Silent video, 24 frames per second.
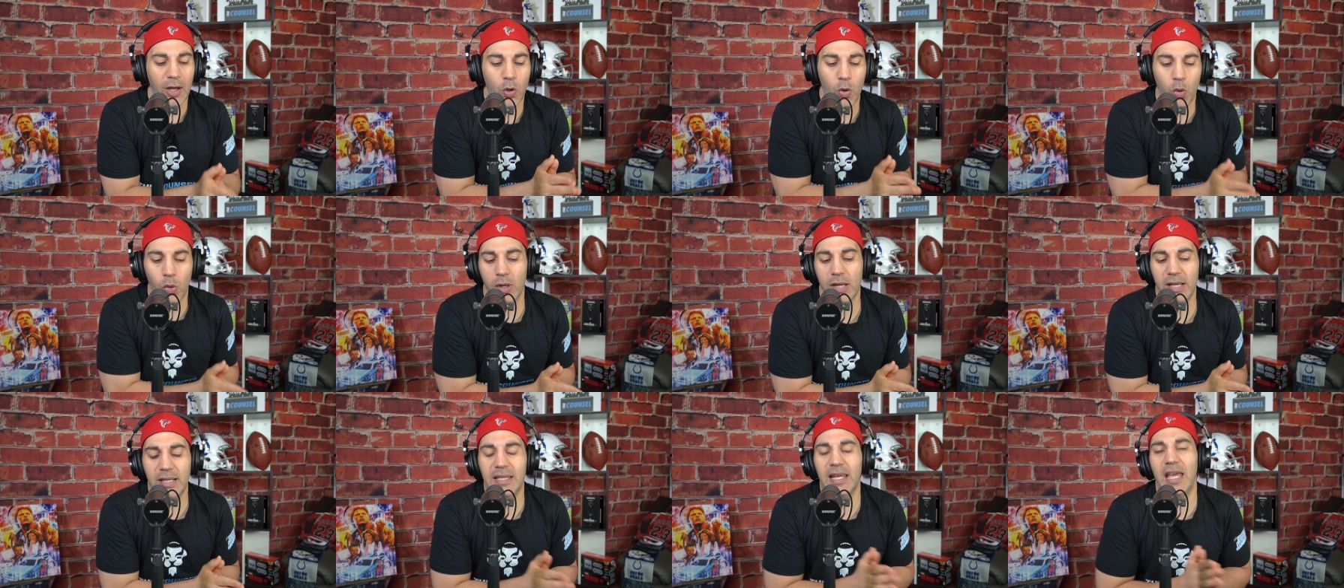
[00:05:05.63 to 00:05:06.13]

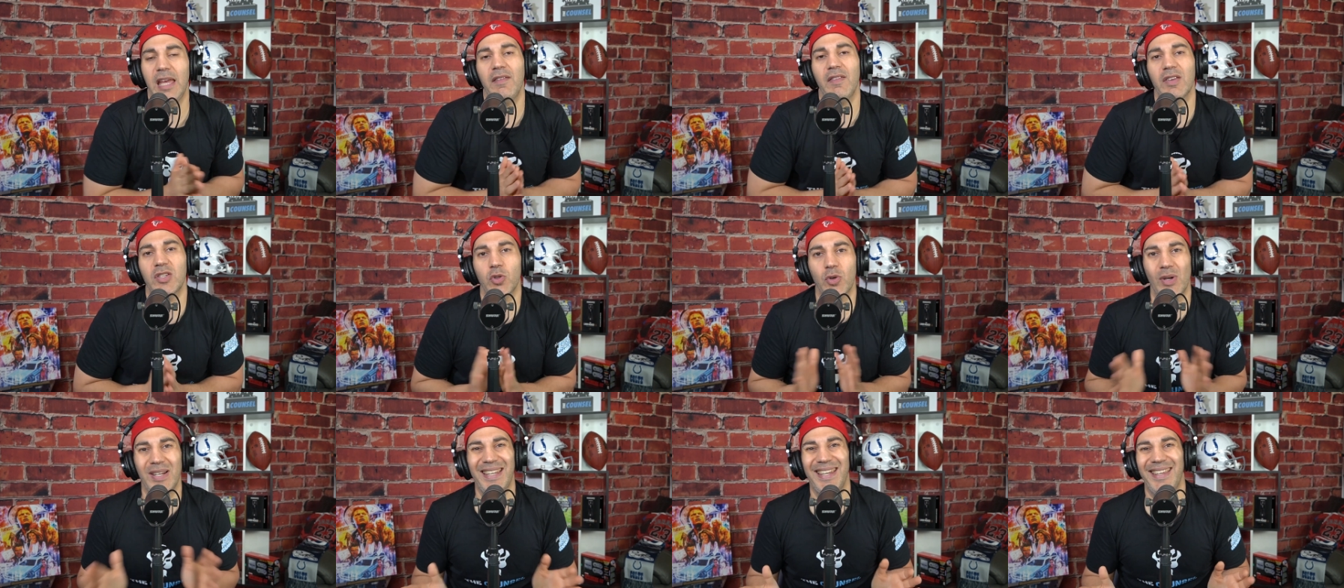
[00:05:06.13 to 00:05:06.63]
Corey
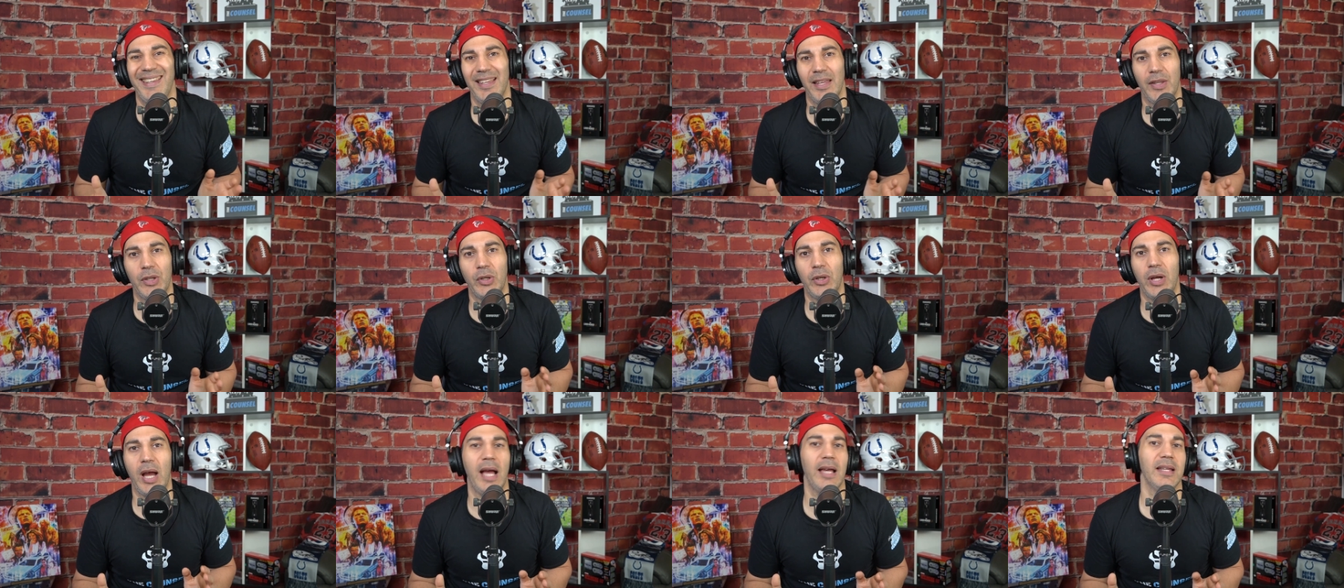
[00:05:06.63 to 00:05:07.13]
Davis or any of the
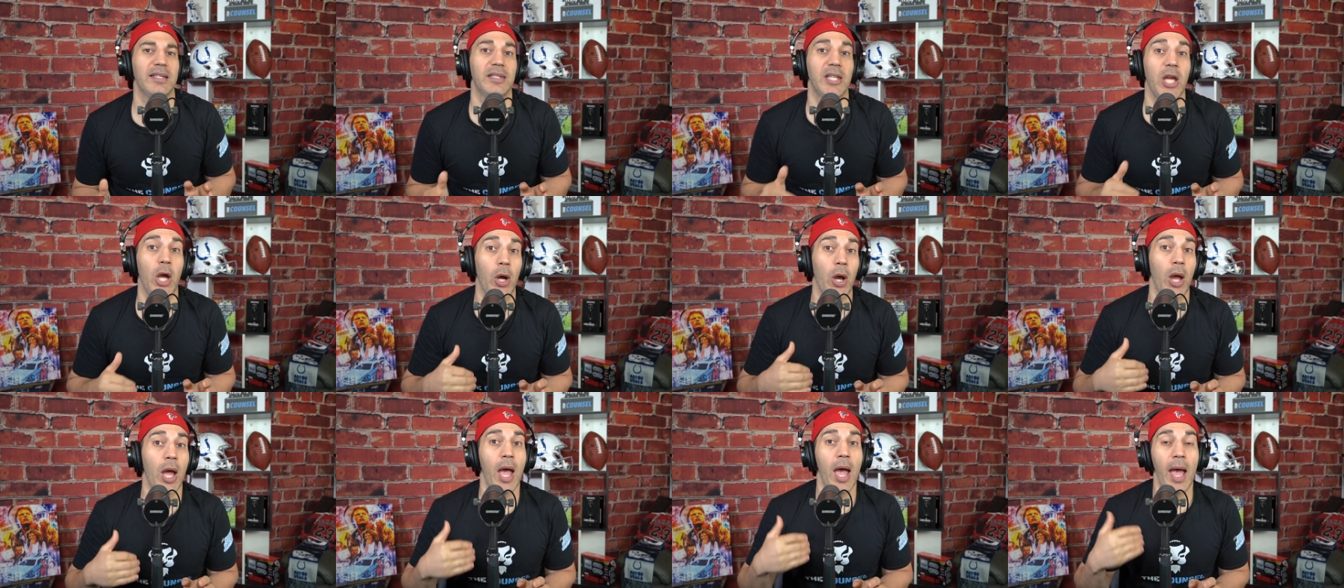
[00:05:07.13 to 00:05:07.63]
other guys
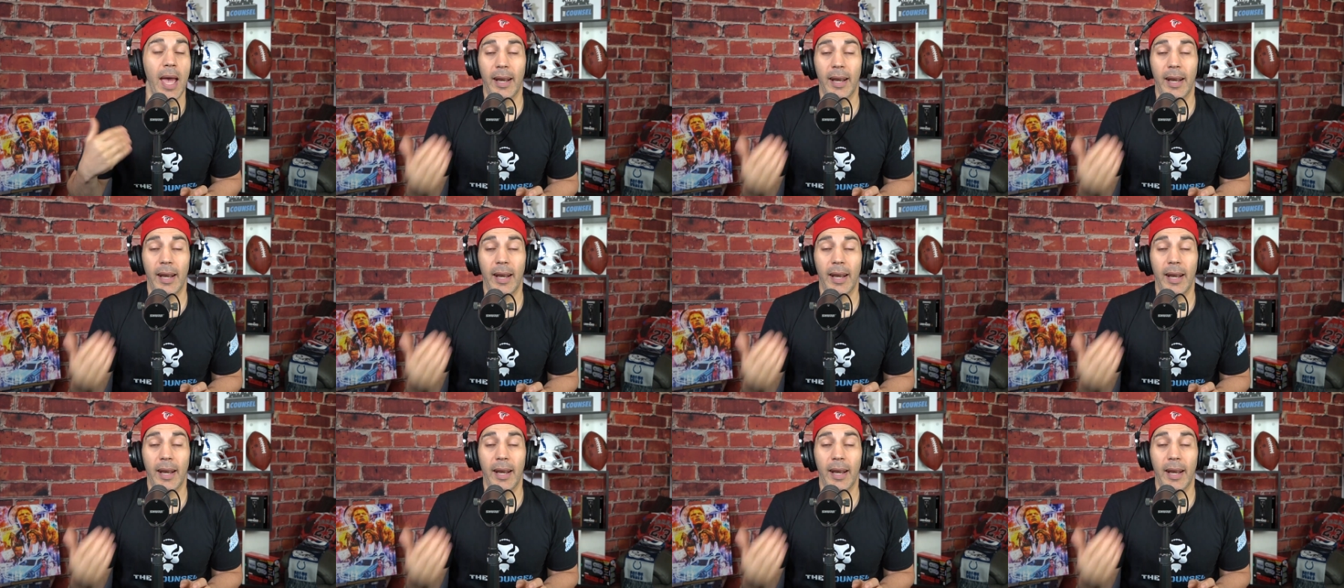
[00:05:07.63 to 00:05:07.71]
there,